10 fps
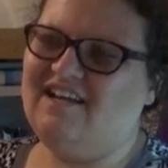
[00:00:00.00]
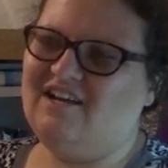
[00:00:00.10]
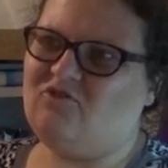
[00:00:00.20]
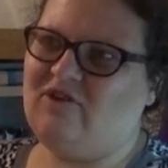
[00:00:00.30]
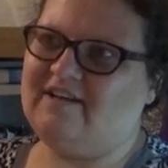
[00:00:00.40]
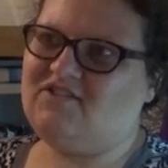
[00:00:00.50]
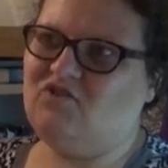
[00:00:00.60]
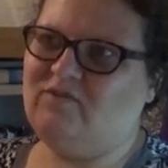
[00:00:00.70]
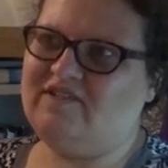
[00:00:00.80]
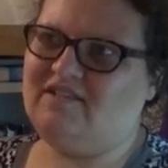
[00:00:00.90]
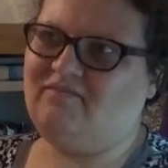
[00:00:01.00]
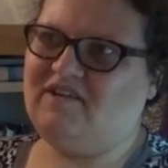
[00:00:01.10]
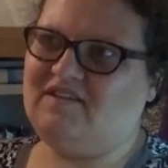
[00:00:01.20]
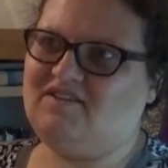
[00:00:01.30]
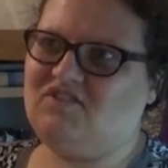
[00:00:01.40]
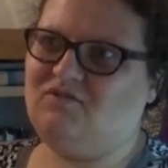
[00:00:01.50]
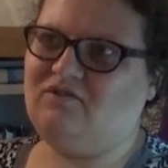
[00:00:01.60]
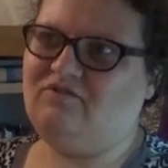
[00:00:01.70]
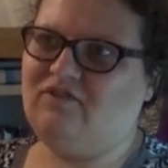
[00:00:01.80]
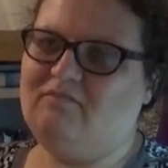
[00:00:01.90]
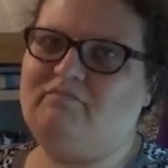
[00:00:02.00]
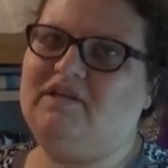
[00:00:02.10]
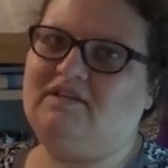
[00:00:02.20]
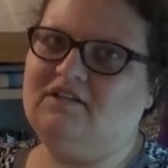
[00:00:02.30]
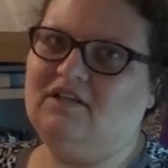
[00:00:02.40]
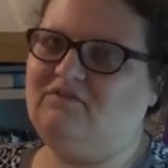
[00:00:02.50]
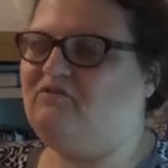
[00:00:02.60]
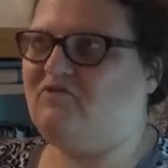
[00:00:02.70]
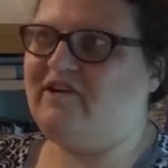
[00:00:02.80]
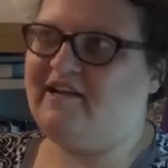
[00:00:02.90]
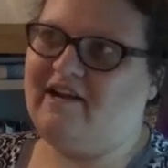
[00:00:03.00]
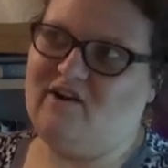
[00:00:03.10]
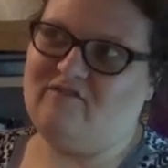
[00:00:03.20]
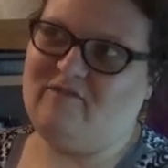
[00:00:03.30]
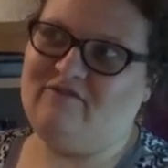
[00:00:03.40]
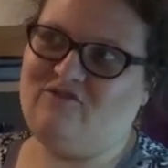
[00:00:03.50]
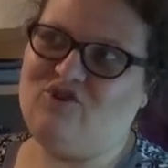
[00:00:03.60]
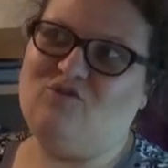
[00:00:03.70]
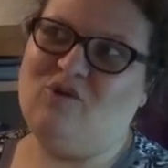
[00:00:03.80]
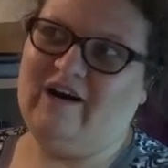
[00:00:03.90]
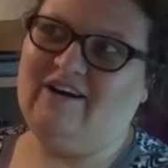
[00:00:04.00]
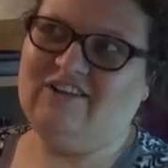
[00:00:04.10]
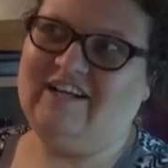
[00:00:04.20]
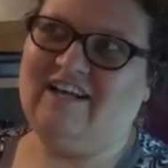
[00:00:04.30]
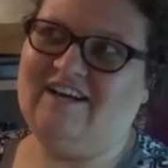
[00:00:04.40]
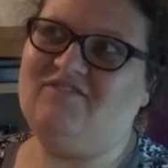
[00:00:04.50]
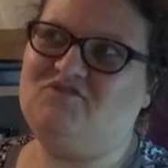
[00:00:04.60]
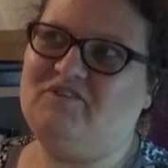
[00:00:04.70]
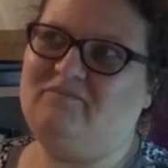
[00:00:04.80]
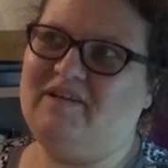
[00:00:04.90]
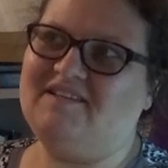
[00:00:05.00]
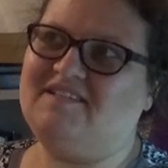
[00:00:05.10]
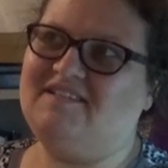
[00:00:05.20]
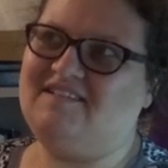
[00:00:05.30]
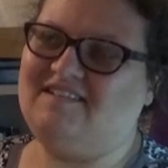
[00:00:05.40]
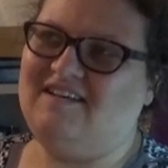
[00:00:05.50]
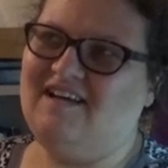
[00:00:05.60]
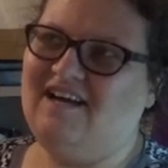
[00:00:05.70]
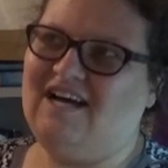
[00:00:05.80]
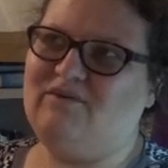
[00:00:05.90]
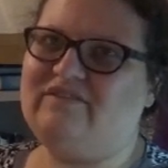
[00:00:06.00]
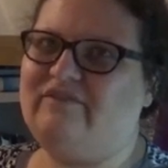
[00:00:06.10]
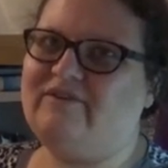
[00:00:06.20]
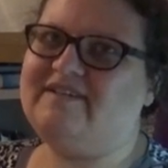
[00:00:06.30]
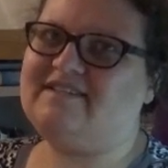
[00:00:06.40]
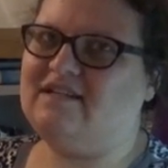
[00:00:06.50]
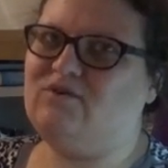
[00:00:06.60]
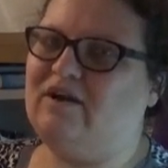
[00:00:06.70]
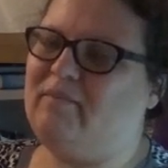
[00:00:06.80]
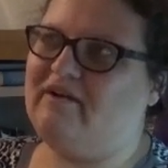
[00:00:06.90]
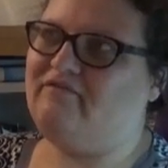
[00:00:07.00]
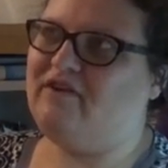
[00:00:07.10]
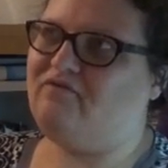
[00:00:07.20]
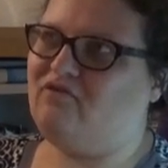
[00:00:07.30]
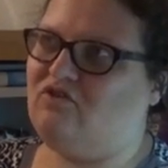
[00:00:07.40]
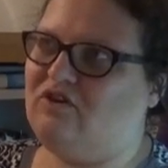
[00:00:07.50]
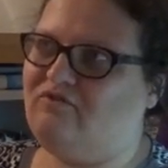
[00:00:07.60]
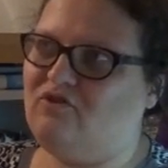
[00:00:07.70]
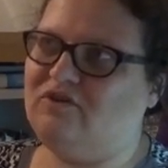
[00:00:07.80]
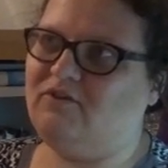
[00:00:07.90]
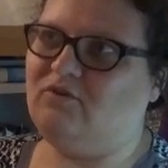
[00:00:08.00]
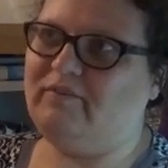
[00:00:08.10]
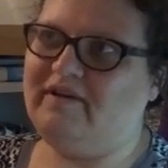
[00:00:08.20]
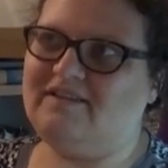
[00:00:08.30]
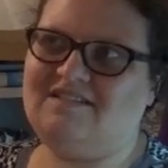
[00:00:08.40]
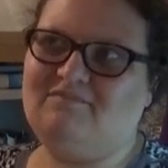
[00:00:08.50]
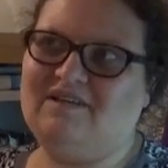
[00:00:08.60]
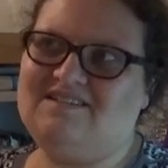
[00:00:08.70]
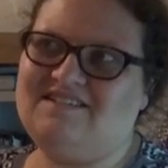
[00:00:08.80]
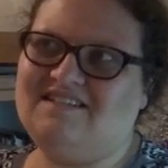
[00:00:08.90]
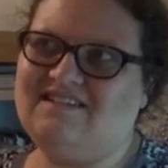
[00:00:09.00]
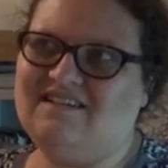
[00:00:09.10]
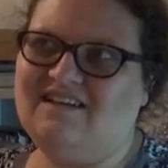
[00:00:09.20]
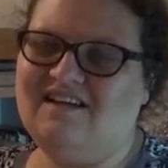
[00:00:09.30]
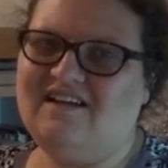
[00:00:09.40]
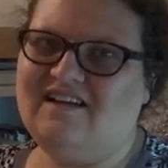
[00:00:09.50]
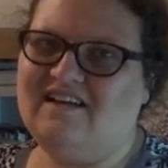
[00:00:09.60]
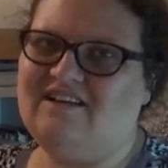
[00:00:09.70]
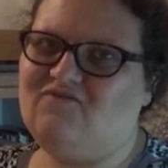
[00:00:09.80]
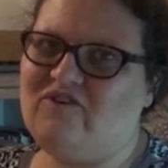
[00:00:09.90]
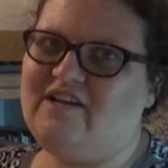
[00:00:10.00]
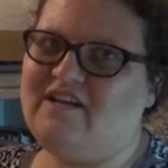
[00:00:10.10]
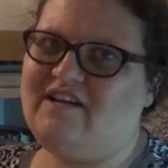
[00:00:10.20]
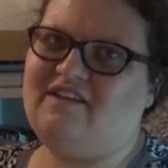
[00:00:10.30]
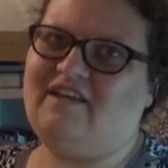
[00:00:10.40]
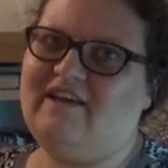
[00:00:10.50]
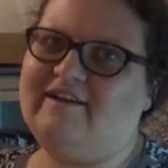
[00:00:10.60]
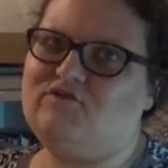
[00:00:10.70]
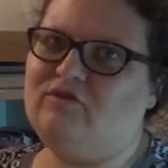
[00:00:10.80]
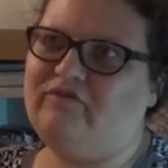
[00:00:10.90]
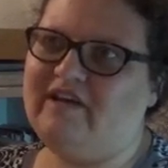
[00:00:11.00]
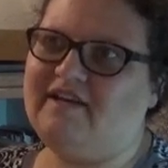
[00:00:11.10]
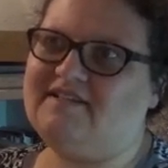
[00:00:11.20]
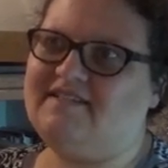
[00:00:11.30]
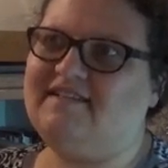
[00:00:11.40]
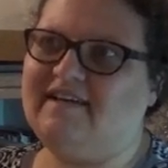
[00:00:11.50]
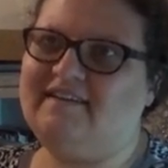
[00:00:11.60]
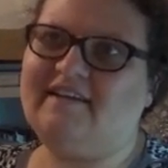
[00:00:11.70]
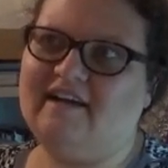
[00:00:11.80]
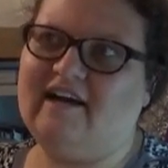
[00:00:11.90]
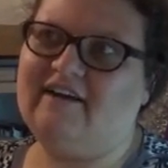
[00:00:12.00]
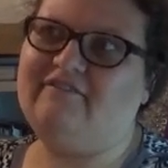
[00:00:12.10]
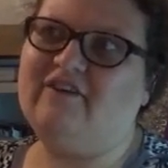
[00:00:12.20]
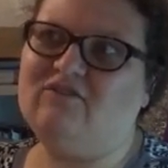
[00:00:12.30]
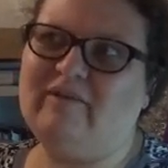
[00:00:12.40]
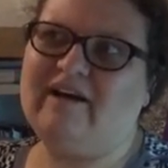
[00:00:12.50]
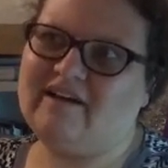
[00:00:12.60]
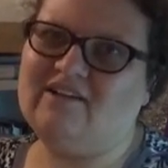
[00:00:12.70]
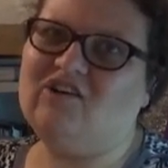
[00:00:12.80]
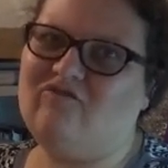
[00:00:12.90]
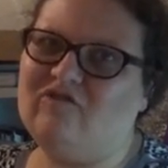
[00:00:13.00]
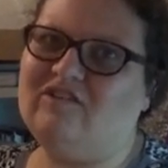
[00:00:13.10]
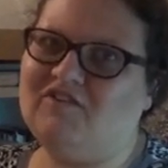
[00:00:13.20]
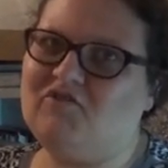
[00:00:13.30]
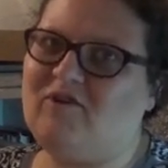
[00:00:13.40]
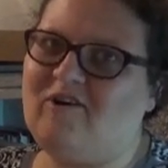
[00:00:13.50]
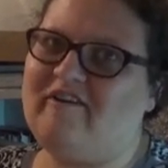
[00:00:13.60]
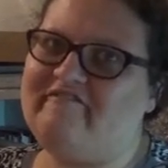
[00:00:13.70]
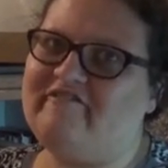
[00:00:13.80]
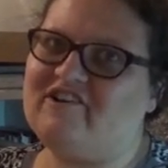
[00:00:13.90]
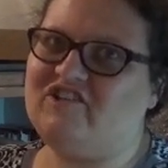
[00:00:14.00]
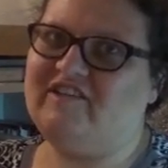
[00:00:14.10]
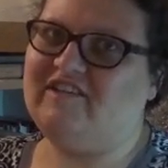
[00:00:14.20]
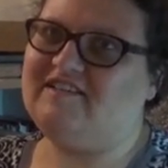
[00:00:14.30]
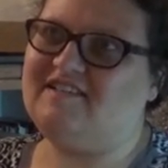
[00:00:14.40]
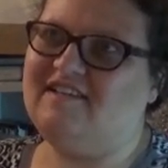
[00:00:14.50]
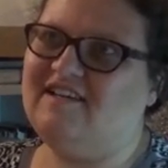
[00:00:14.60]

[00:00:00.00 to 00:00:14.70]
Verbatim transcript: grad school was something that sort of uh, beat the love of reading out of me for a while, I have to admit. And uh, I was very slow on my feet for, for a little bit. But uh, in reading The Casual Vacancy, I think I, I, fell back in love with literary fiction. And